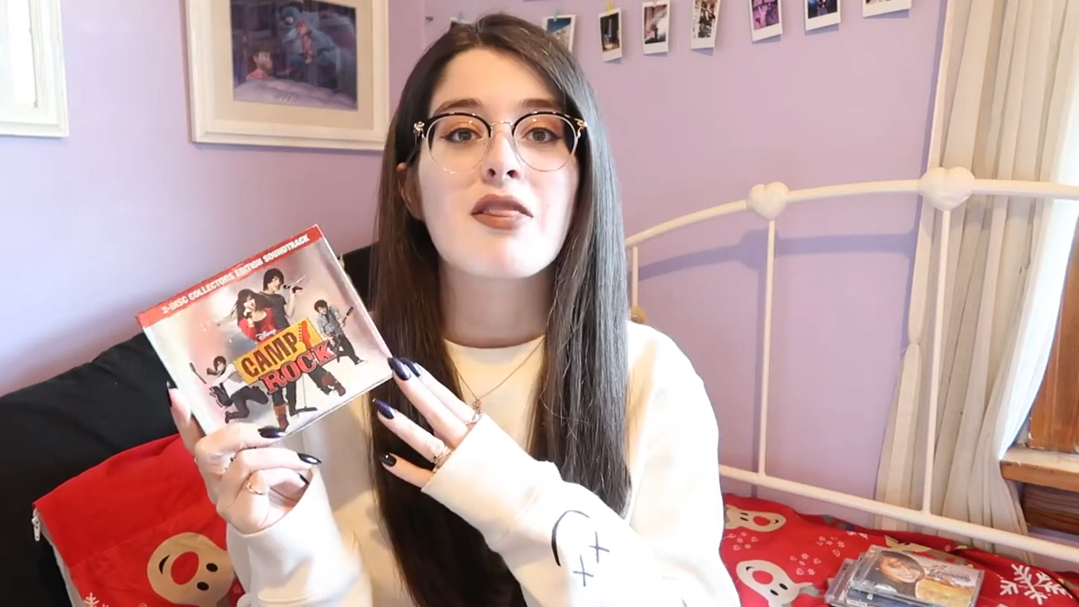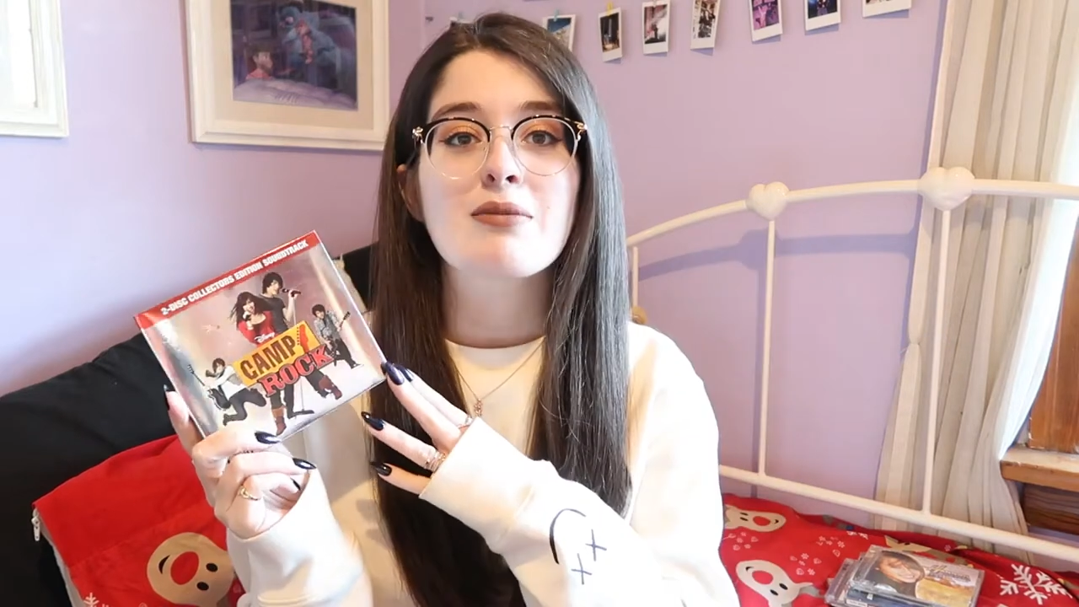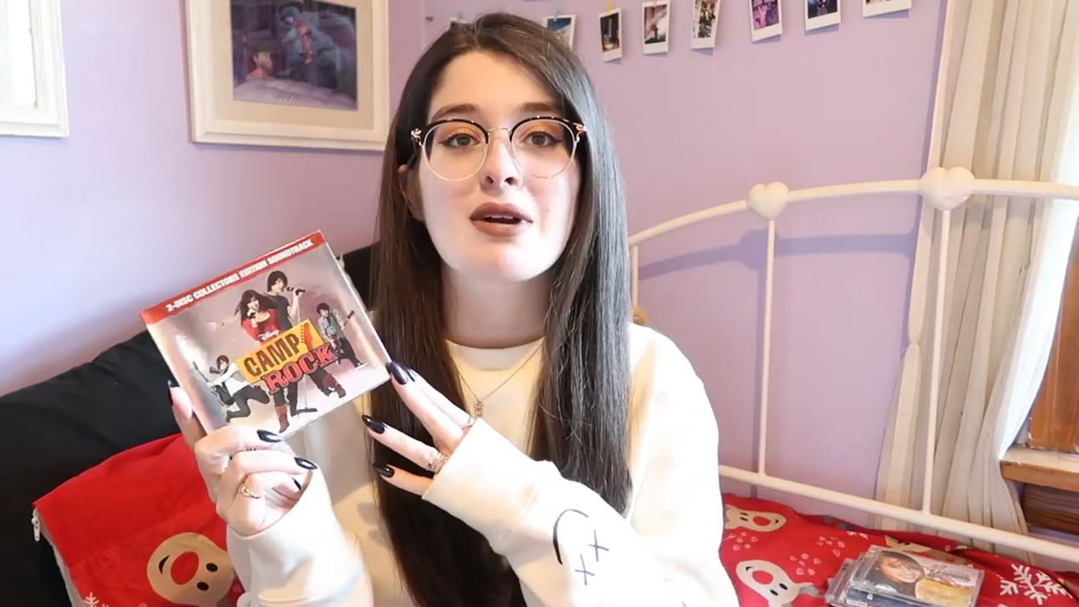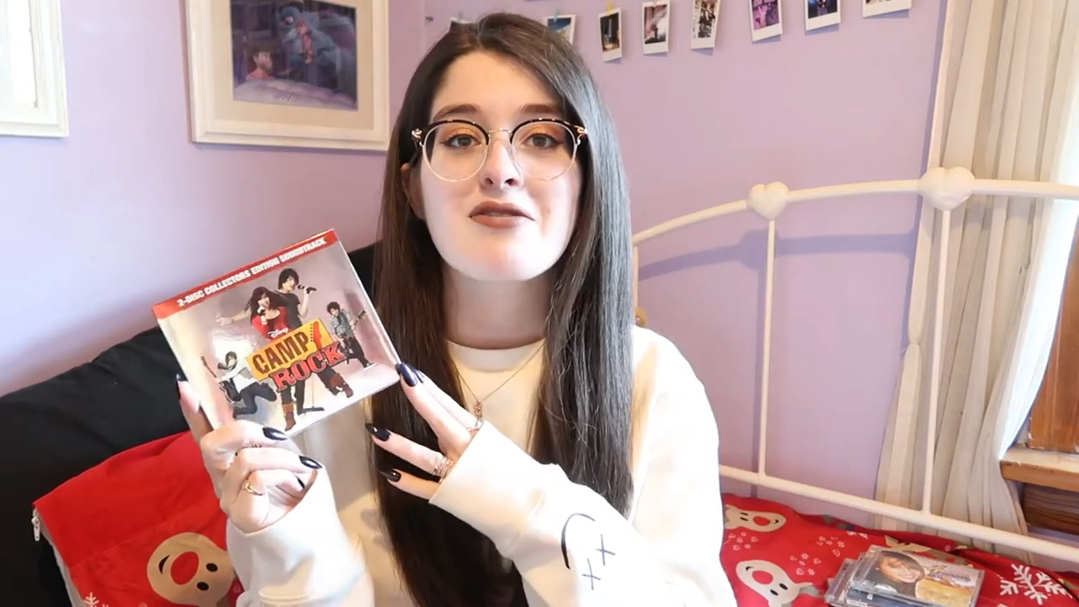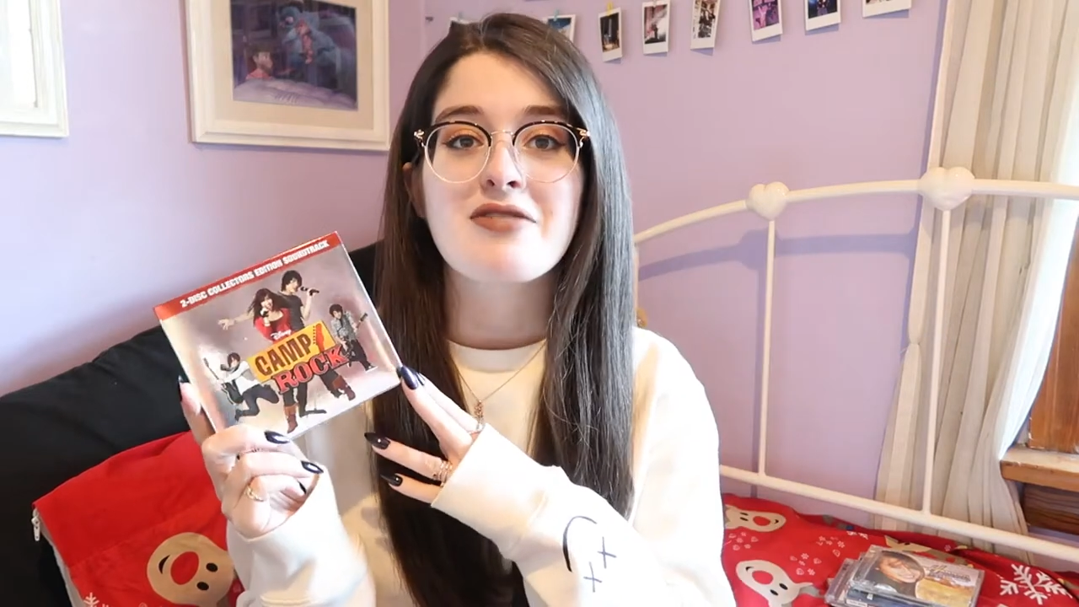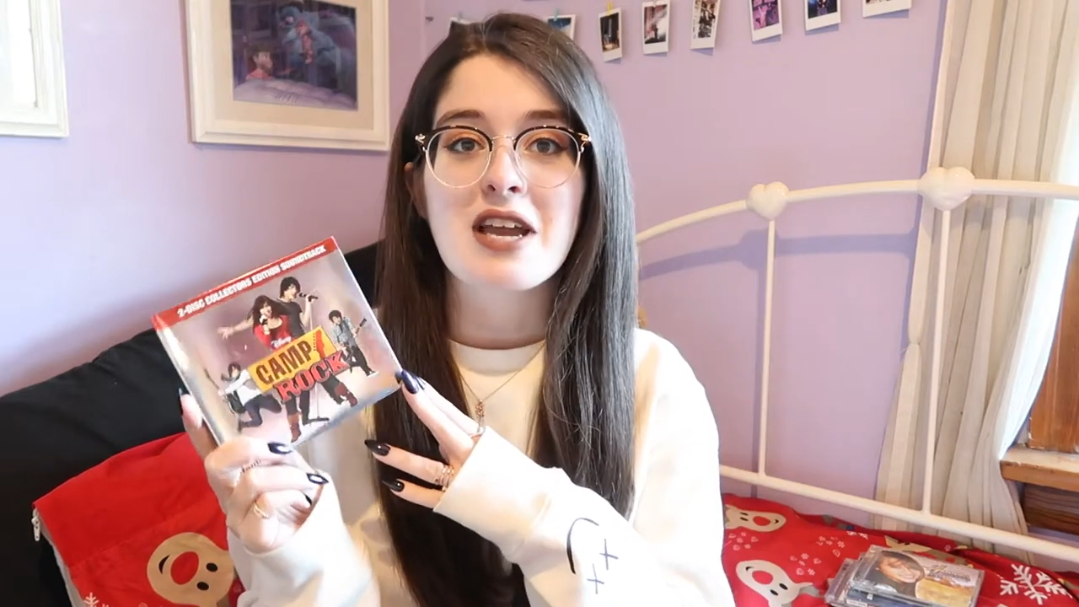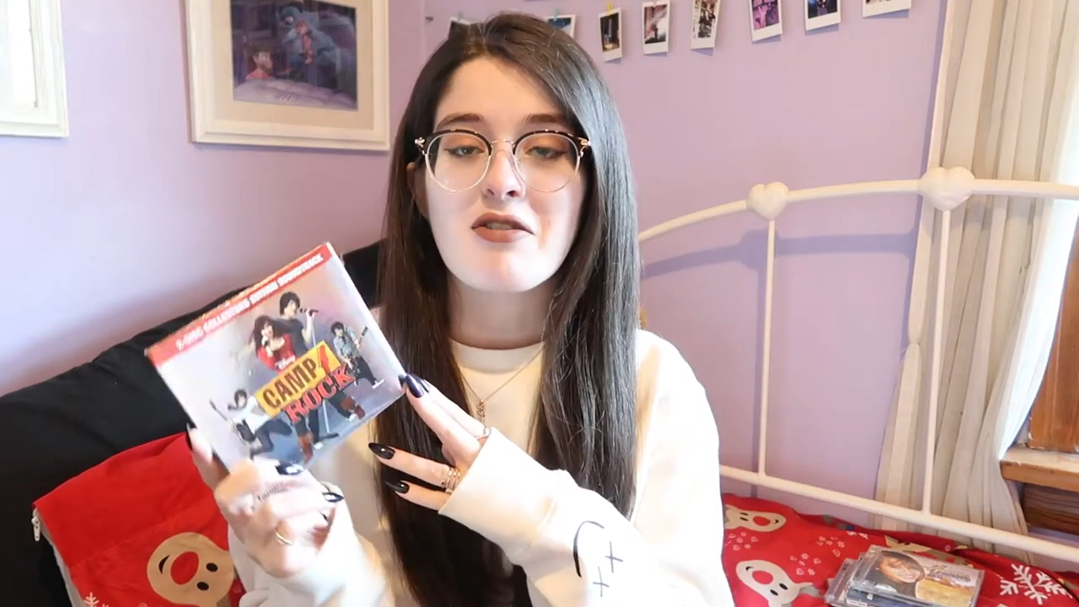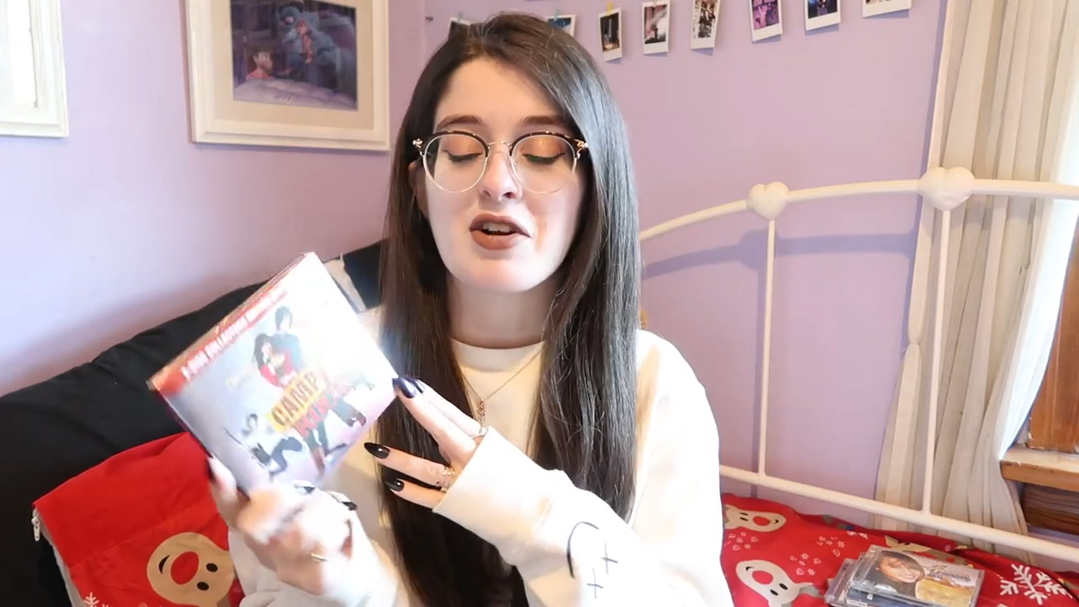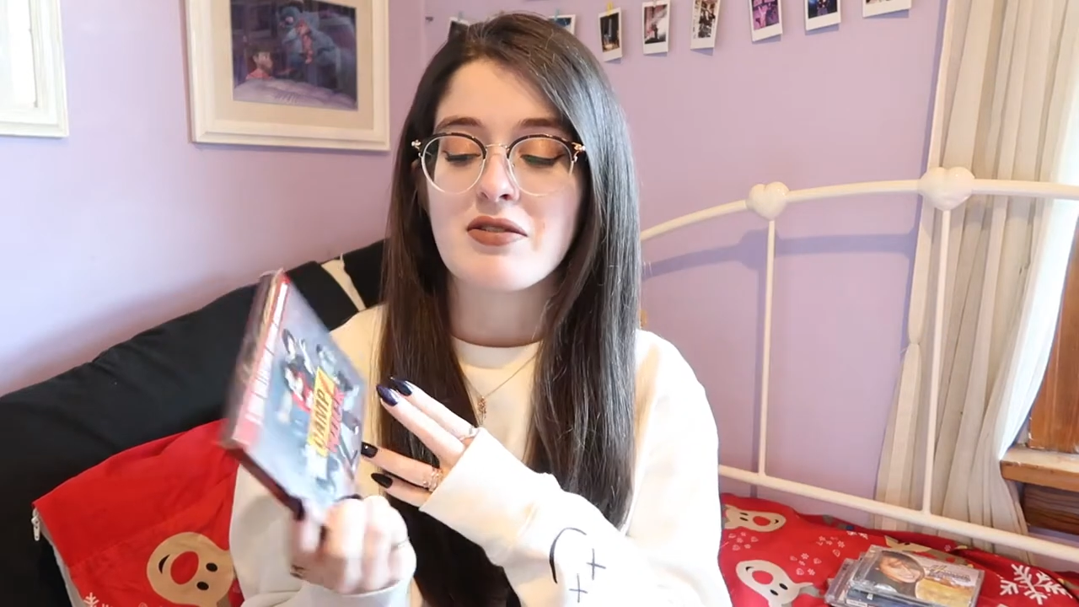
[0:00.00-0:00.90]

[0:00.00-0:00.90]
I think my favorite